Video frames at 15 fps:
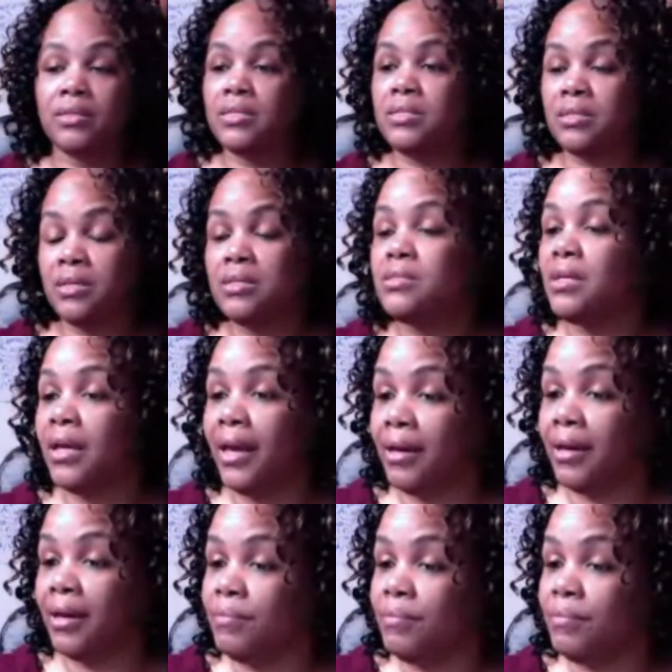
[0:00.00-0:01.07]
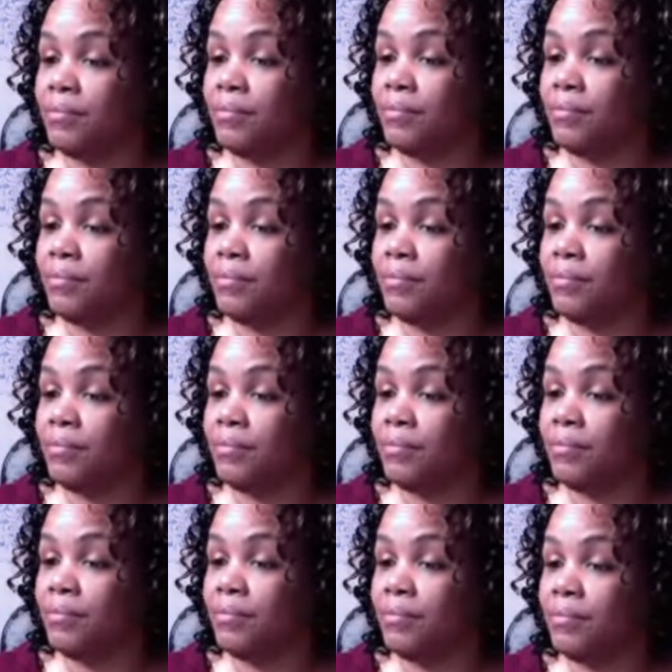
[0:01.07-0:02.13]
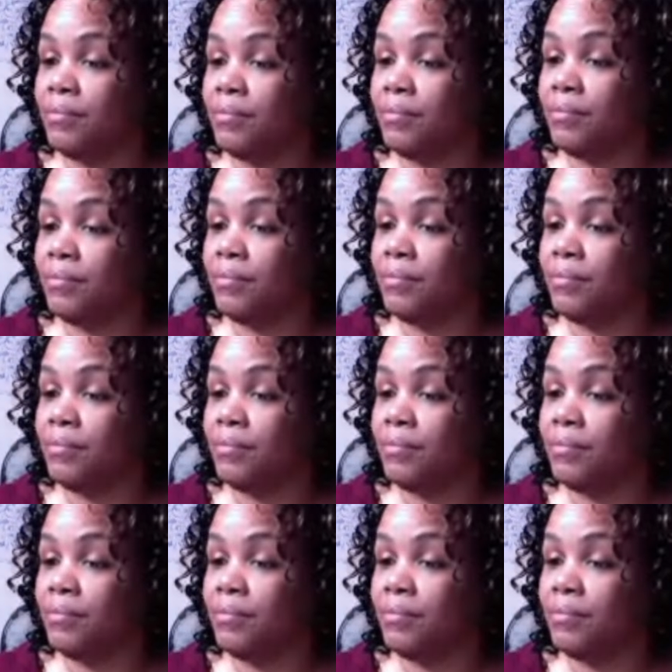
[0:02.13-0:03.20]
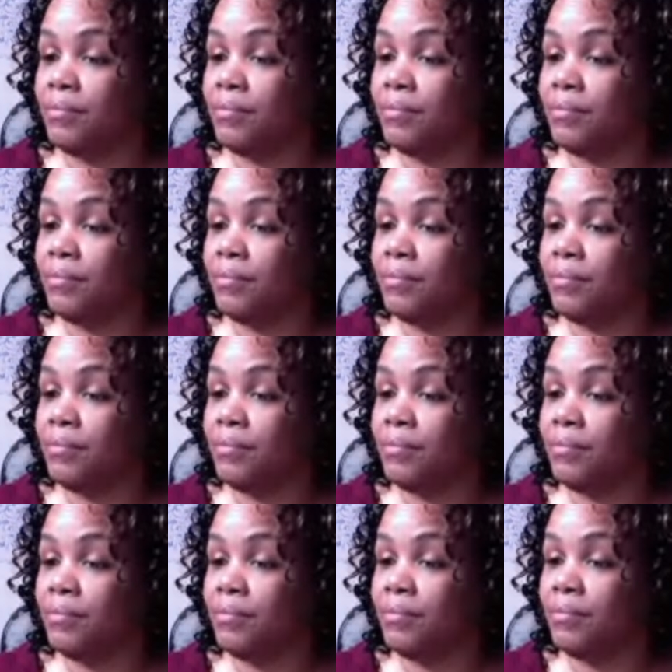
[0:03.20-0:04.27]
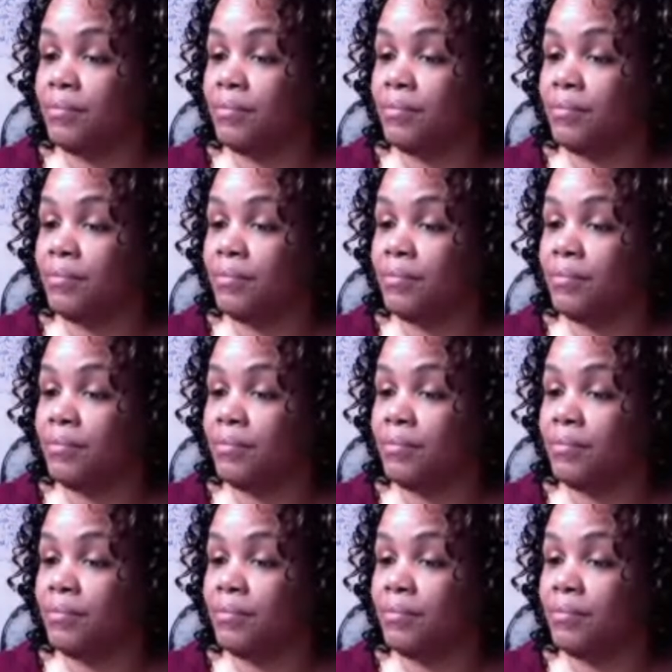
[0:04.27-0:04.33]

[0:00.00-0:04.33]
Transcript: this is a game of numbers and it's a game of chance. And